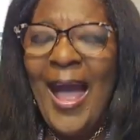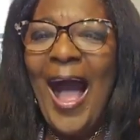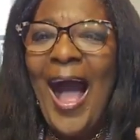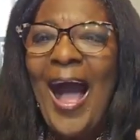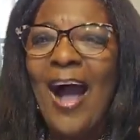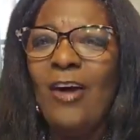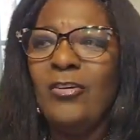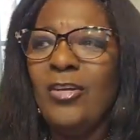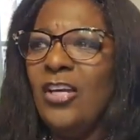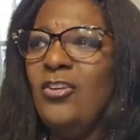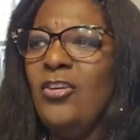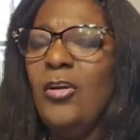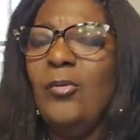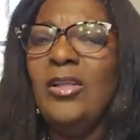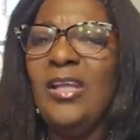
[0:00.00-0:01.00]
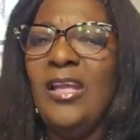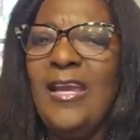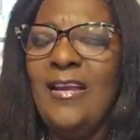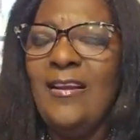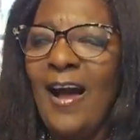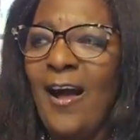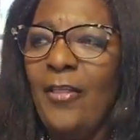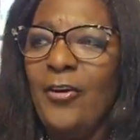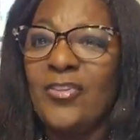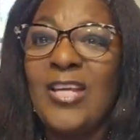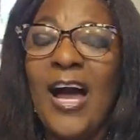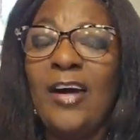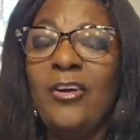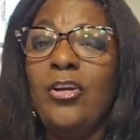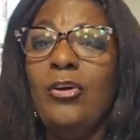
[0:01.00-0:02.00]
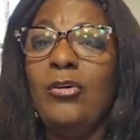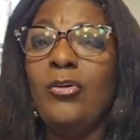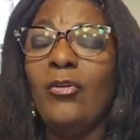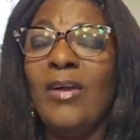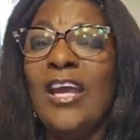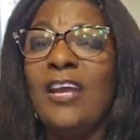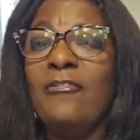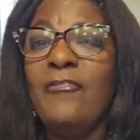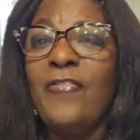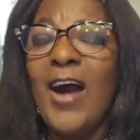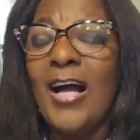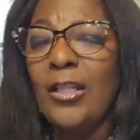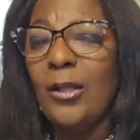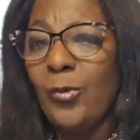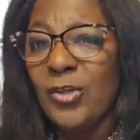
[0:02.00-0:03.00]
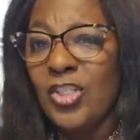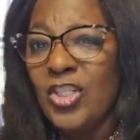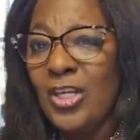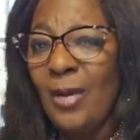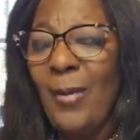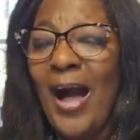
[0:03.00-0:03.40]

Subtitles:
How can you lead others? How do you create followership?